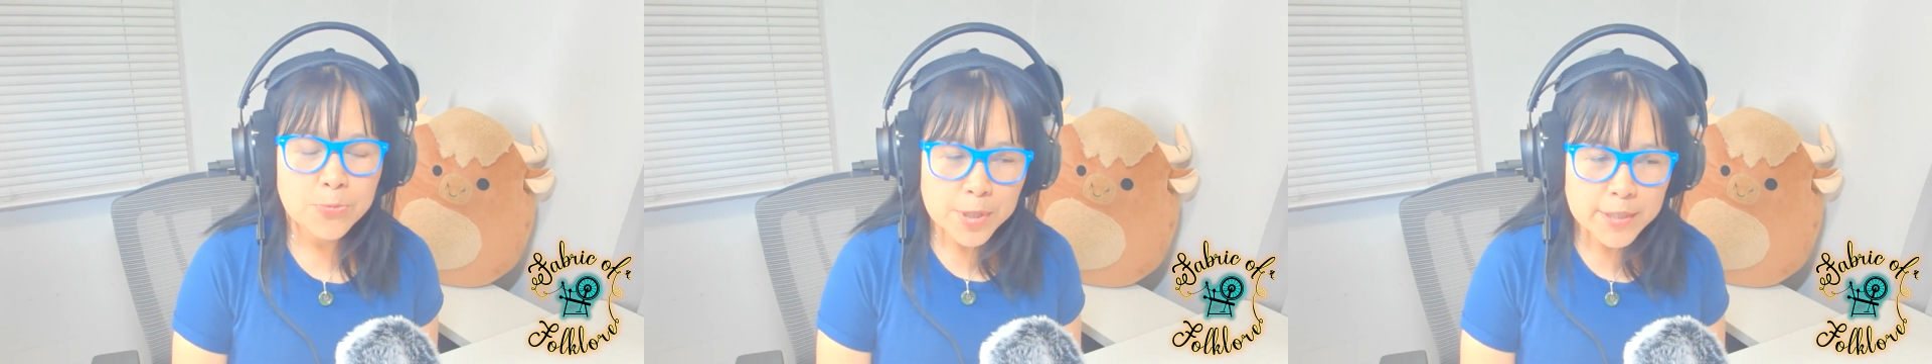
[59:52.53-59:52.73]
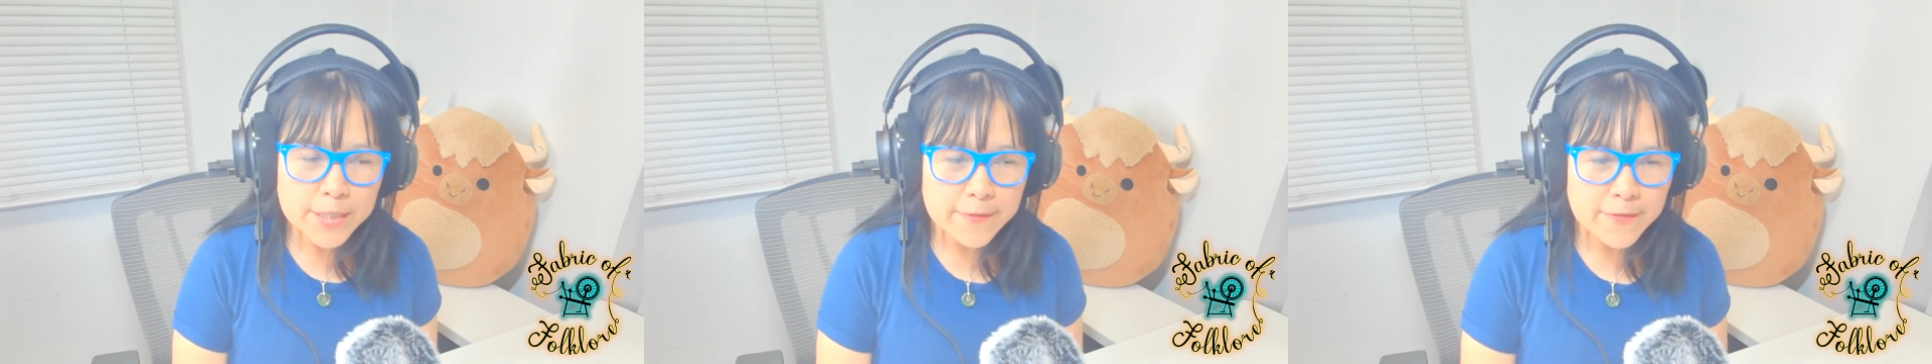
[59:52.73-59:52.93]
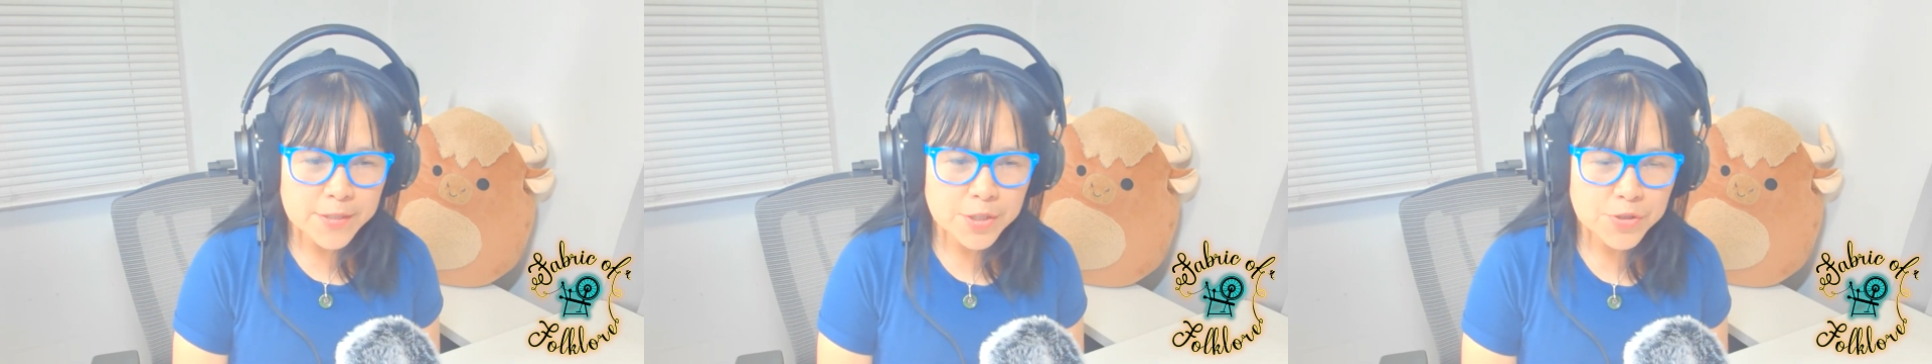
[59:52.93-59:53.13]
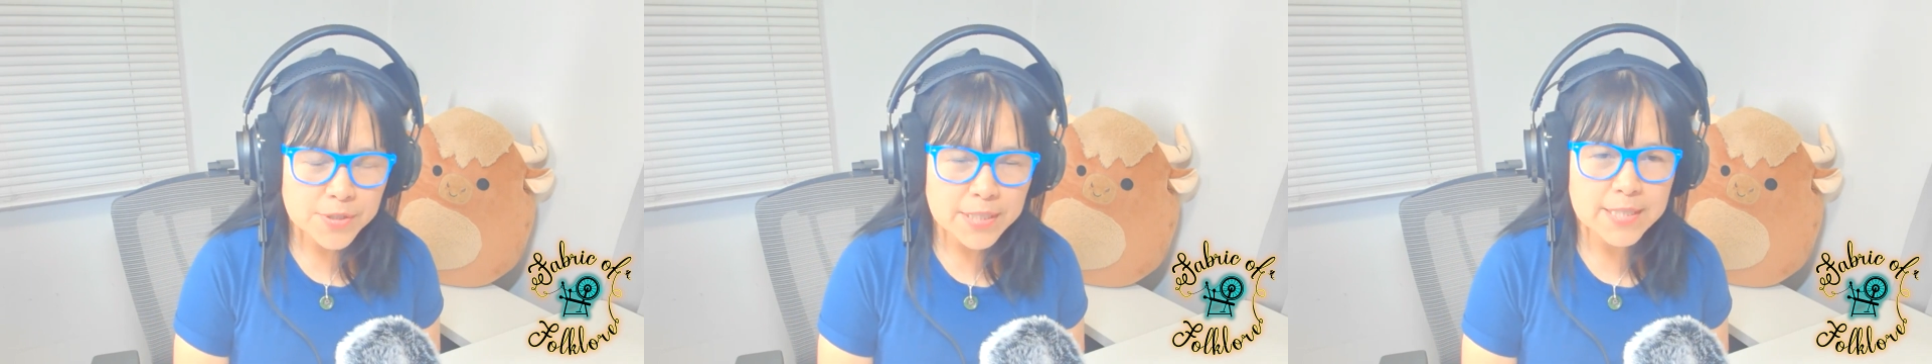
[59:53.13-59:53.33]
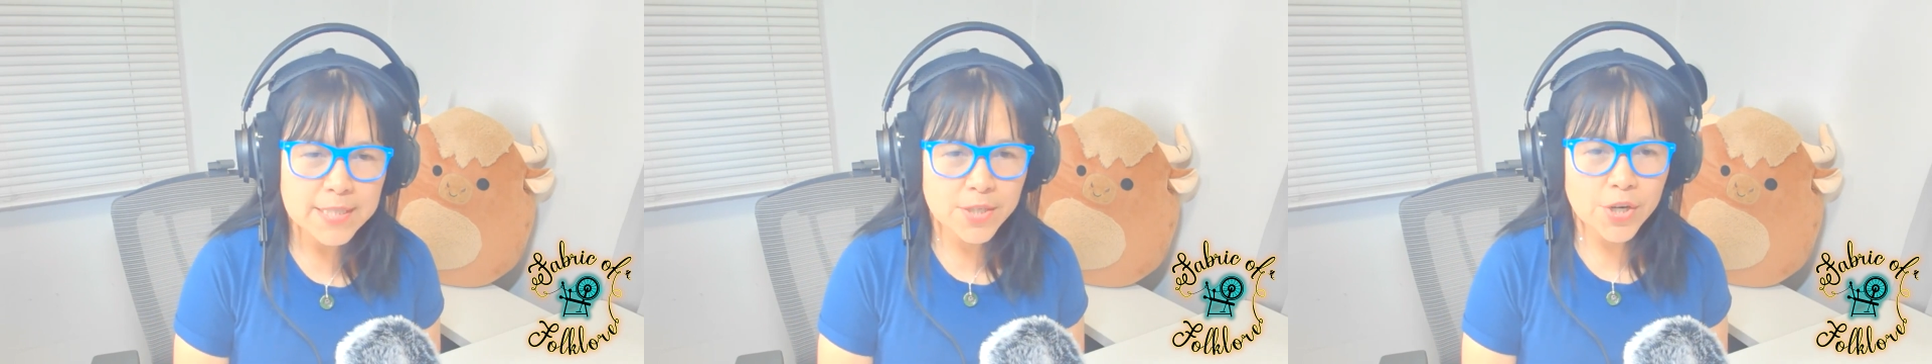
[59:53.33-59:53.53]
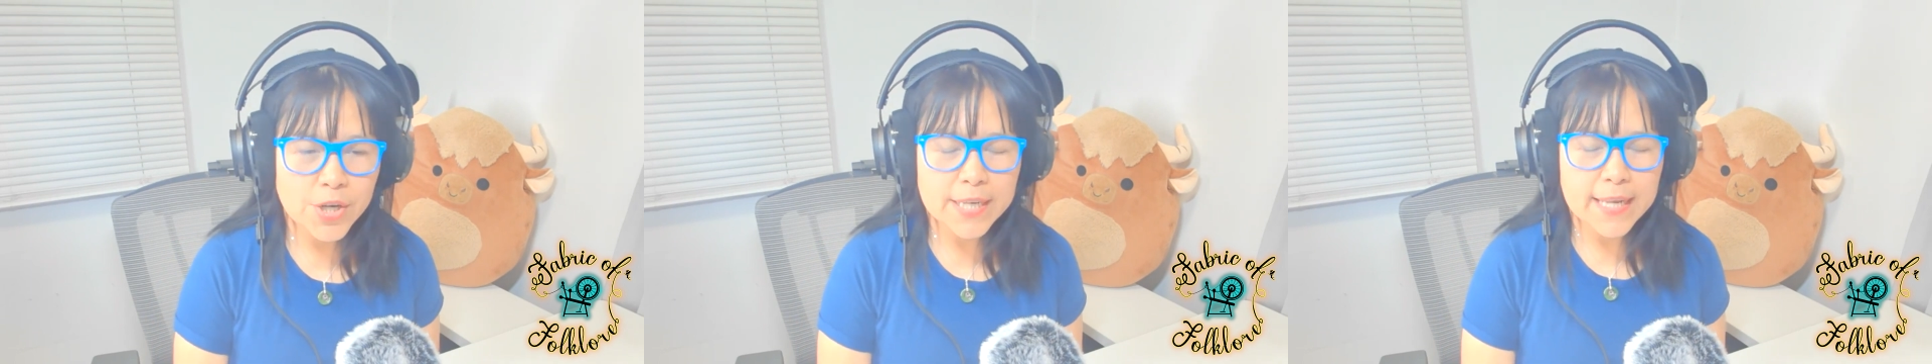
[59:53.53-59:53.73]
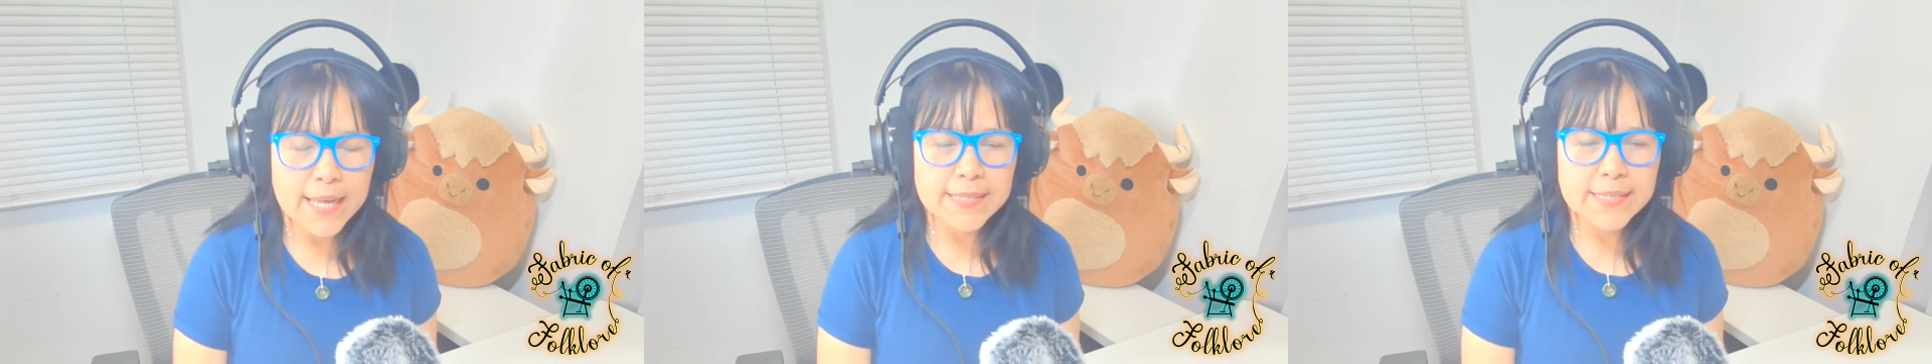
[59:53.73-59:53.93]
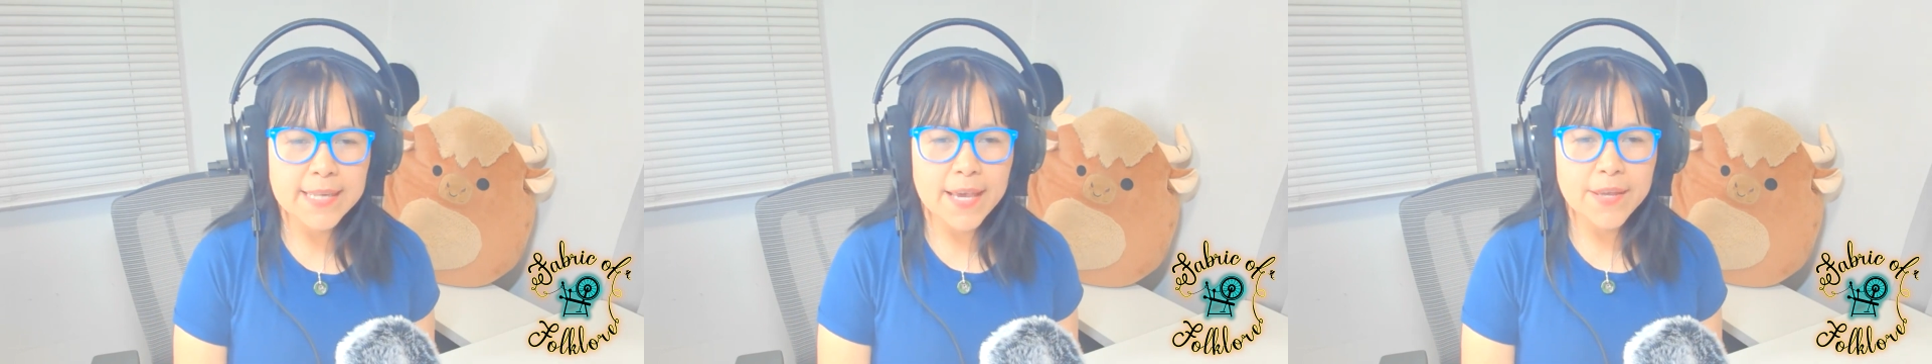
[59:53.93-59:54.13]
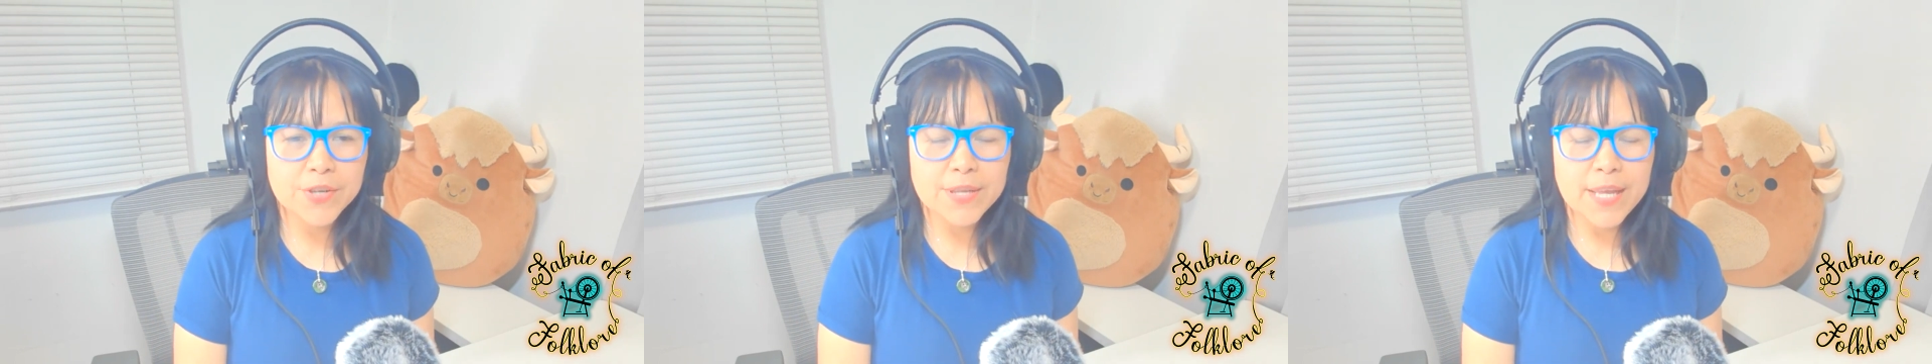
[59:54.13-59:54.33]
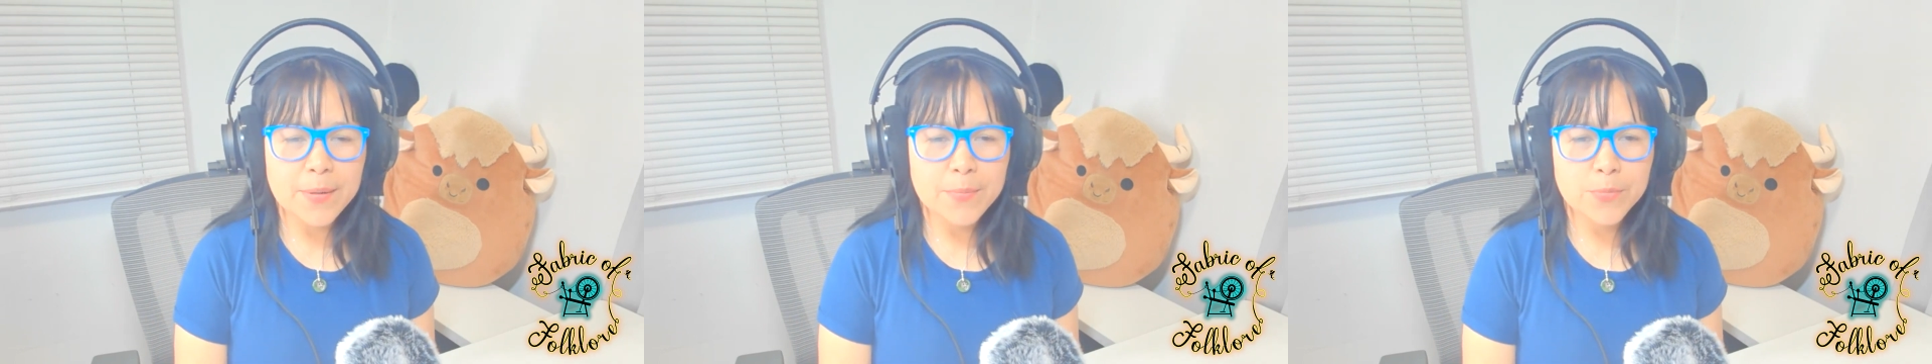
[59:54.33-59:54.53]
will eventually start a
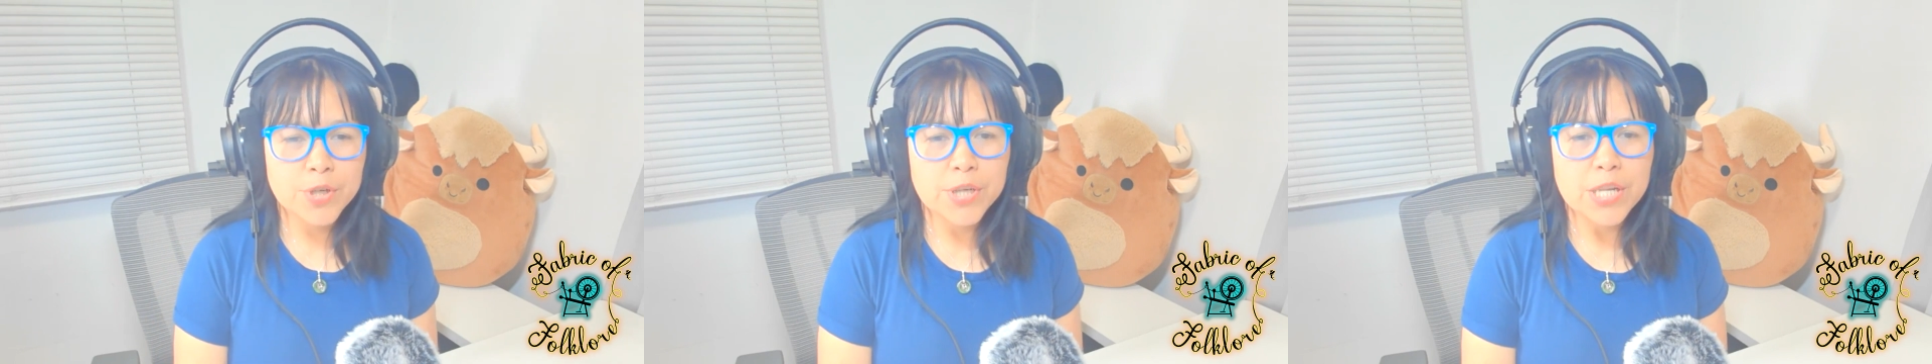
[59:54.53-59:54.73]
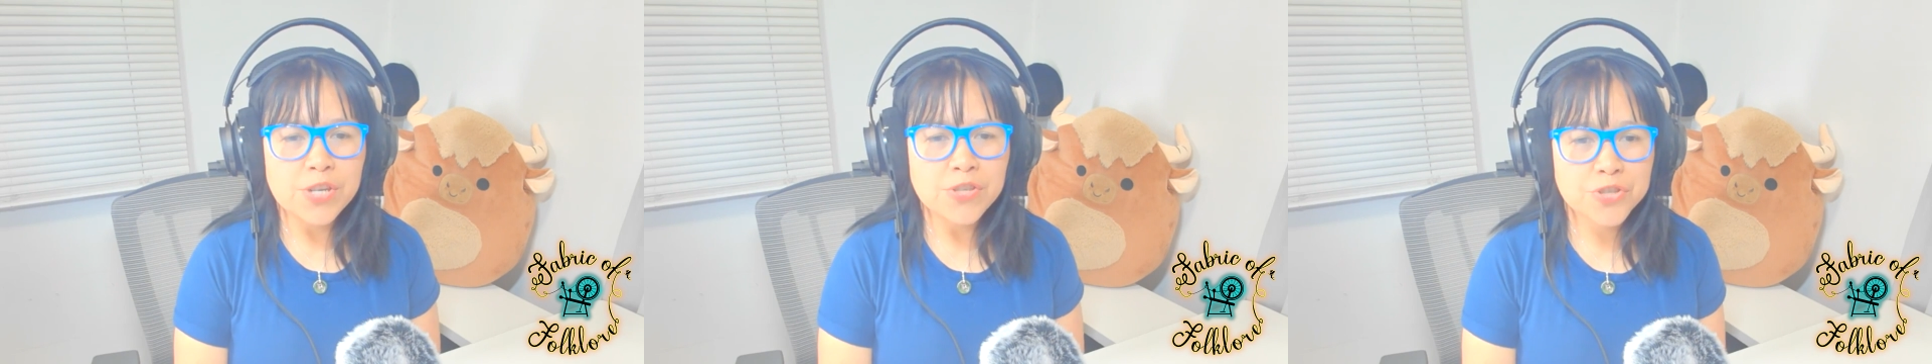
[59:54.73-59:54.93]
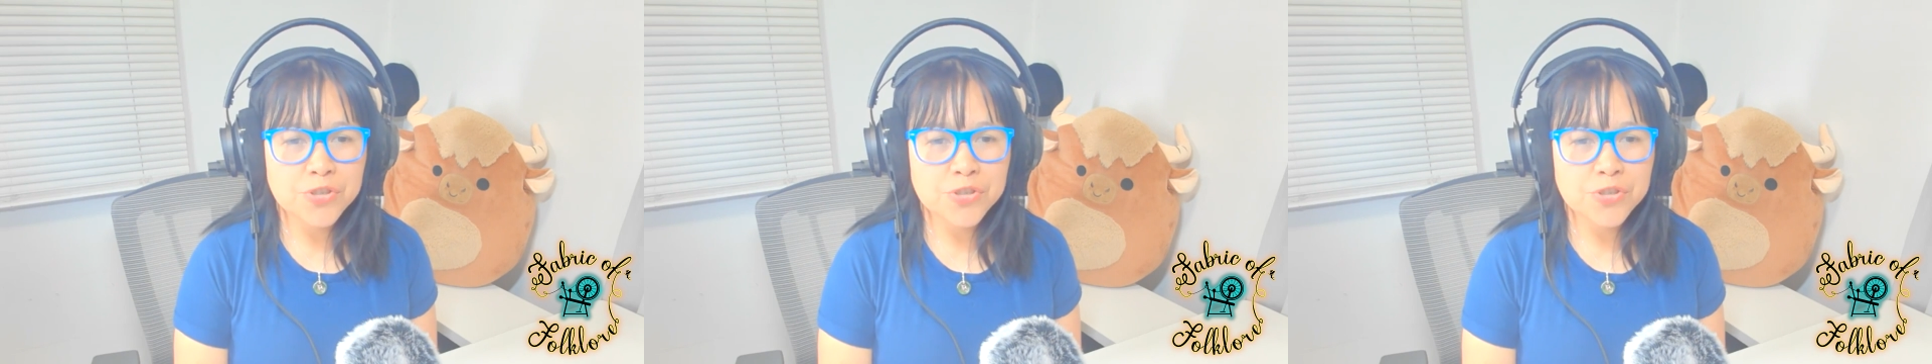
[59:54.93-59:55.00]
Saturday morning